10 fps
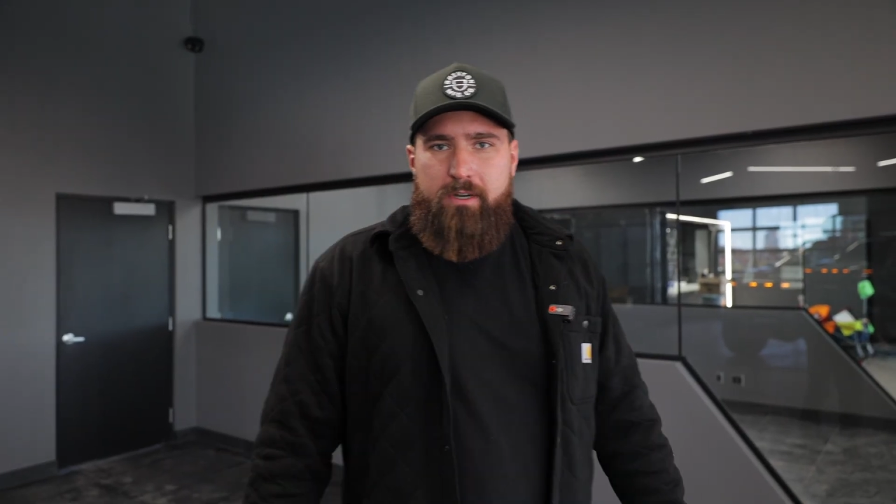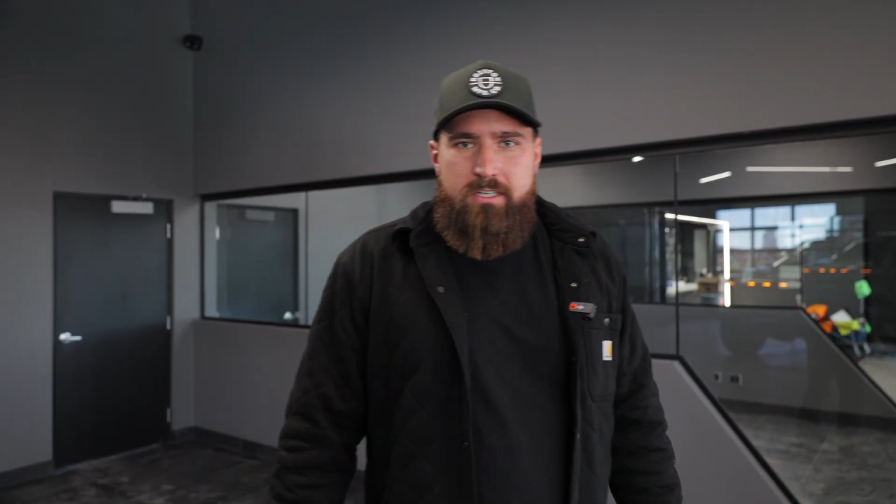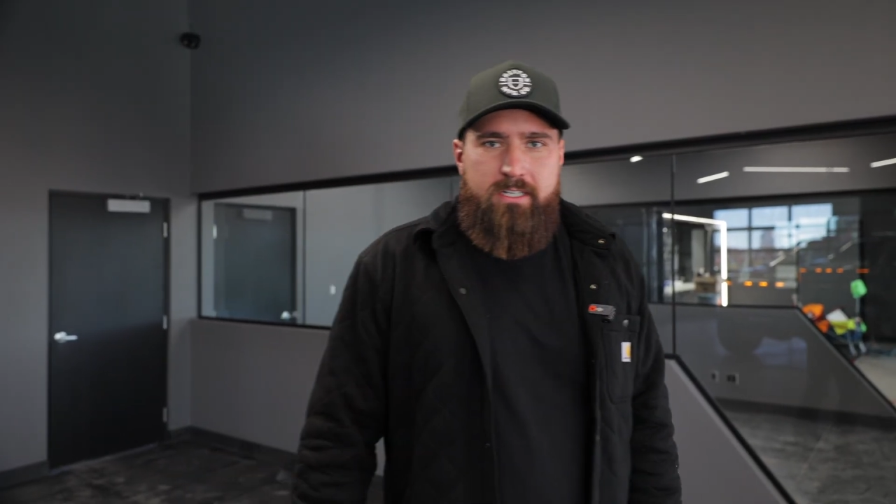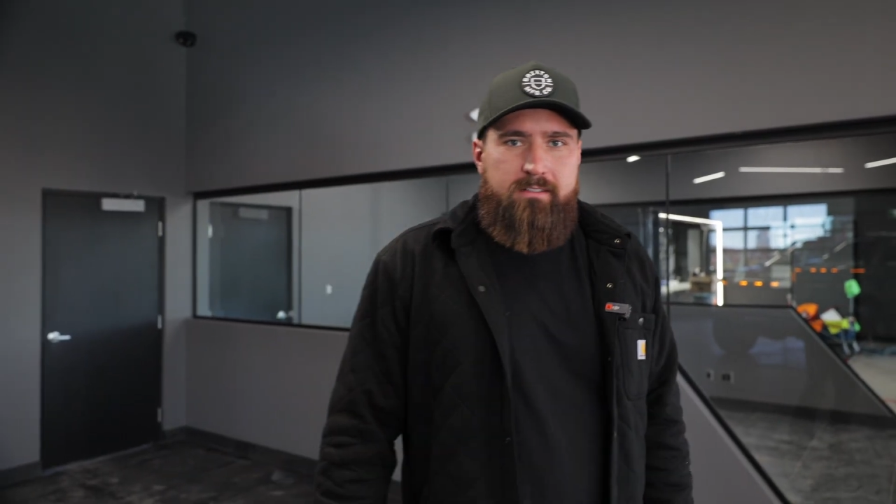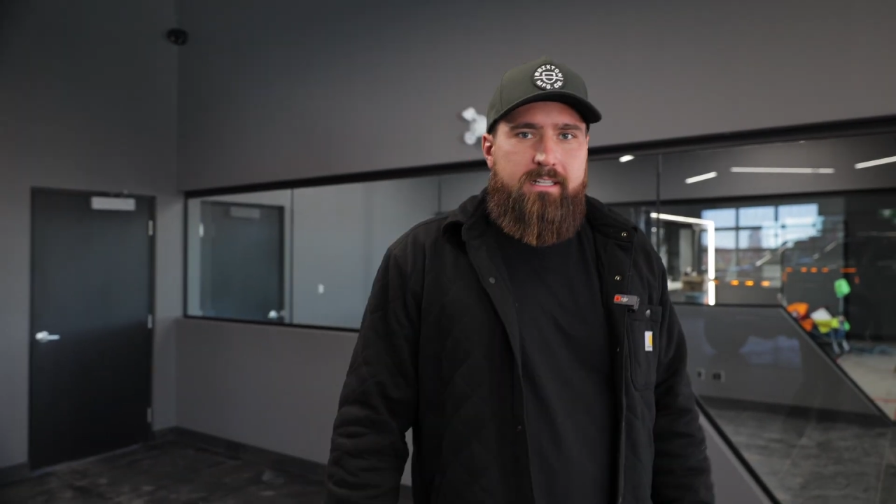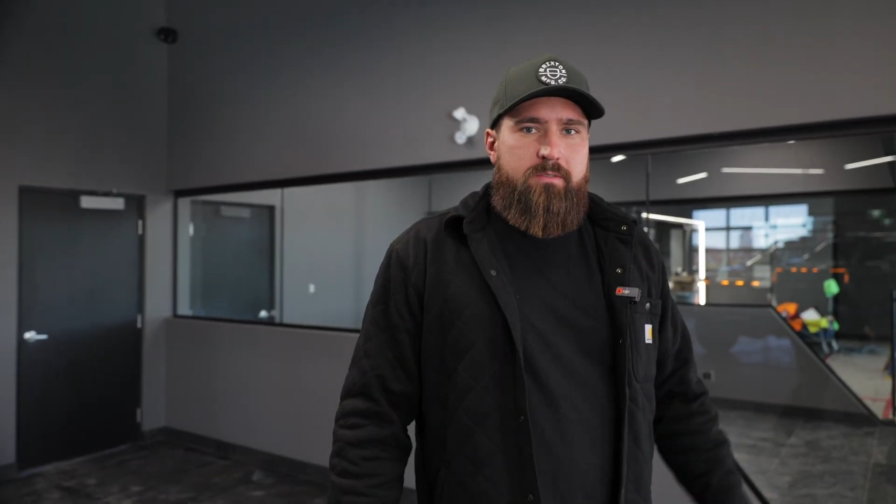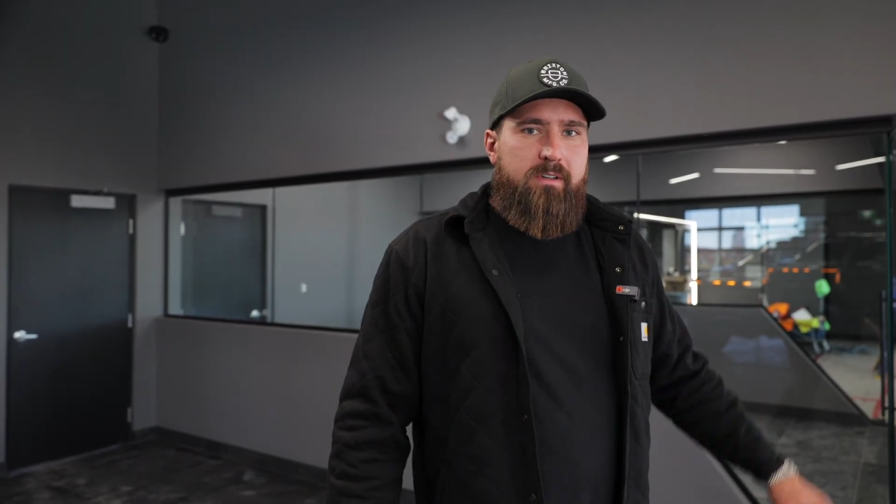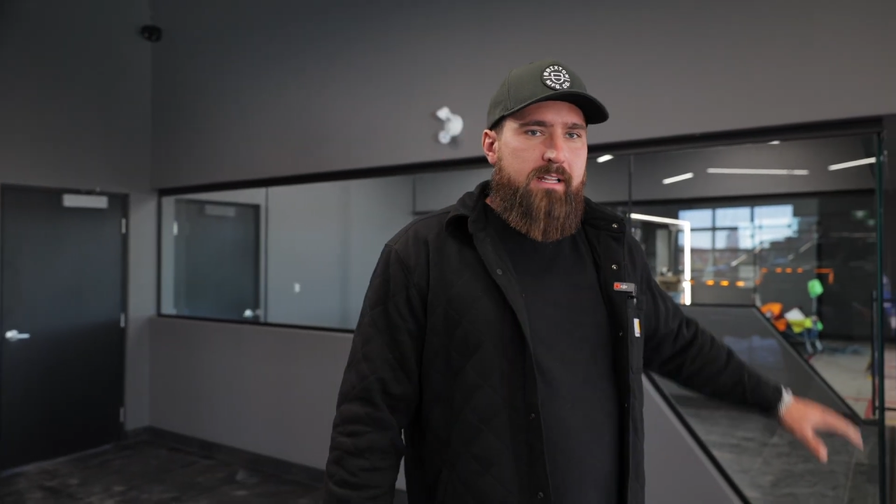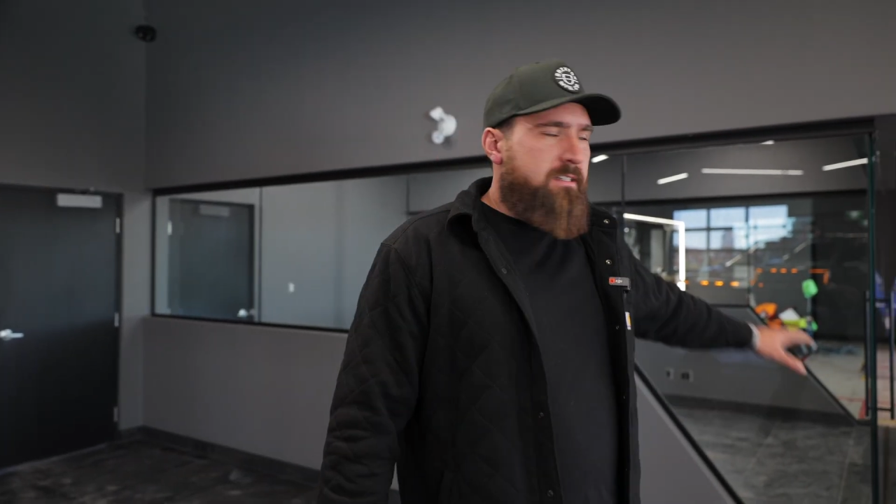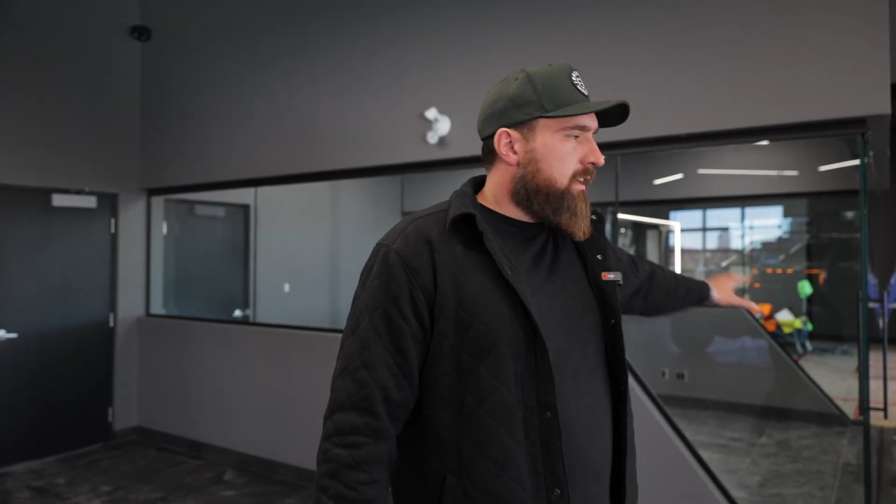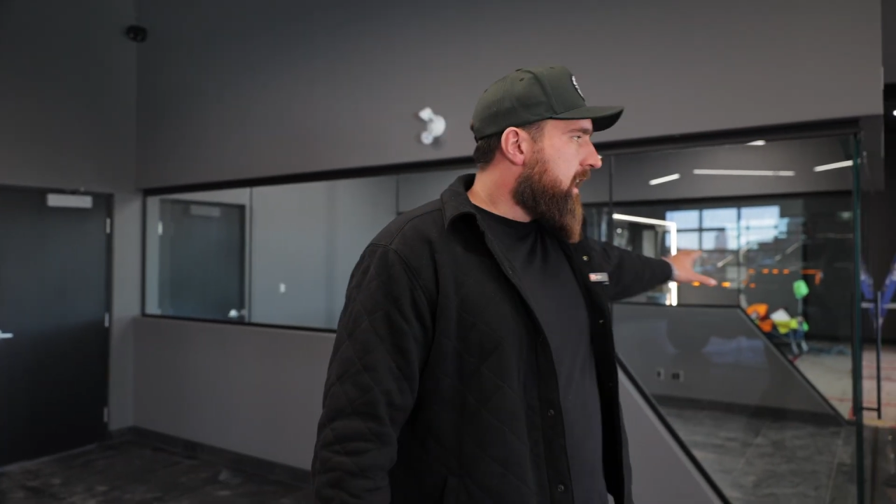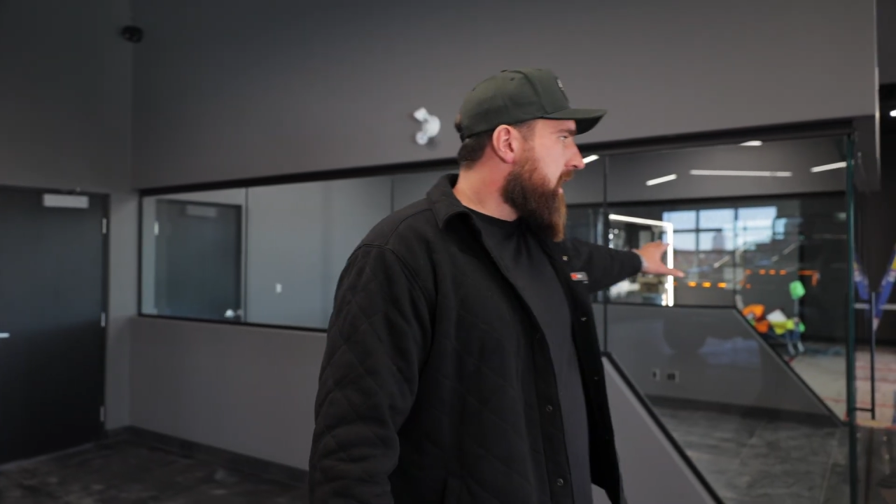project, that's where that's going to